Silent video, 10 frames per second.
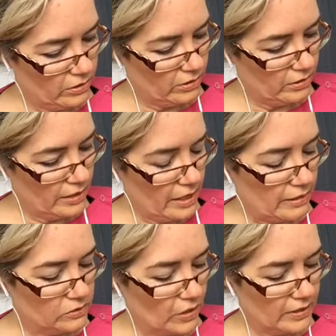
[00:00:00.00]
yeah,
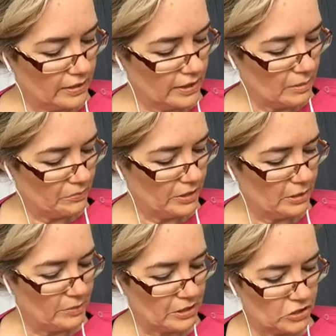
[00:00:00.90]
so I think that pretty
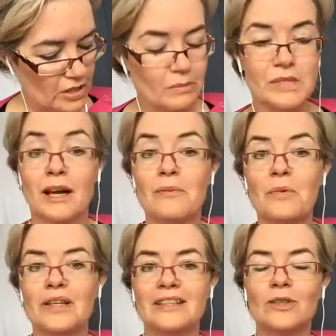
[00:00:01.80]
much sums up
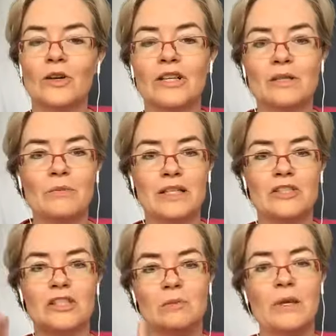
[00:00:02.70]
what the Lord has been
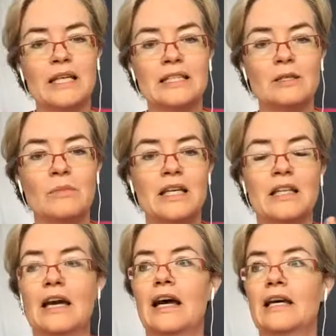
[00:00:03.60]
just speaking to me,
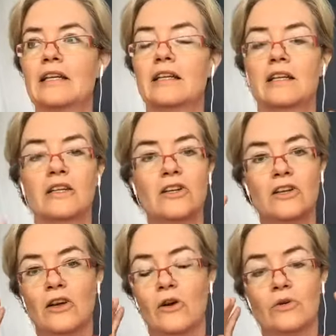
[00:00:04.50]
that, you
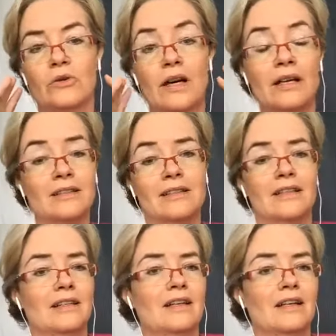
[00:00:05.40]
know, and
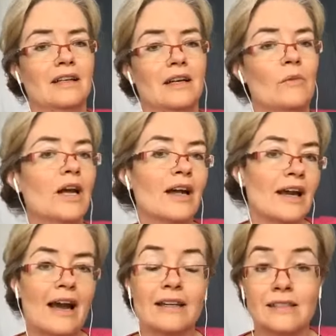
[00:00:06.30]
we got to
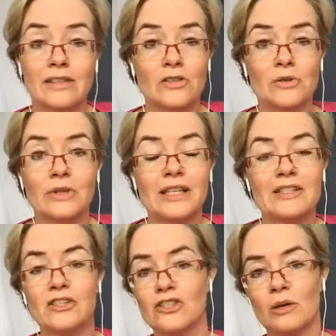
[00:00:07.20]
ask, there's a
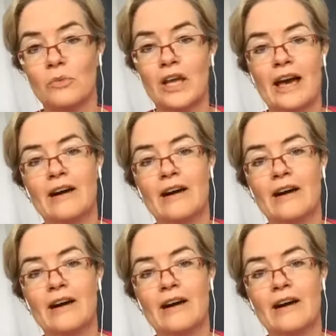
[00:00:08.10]
relationship we have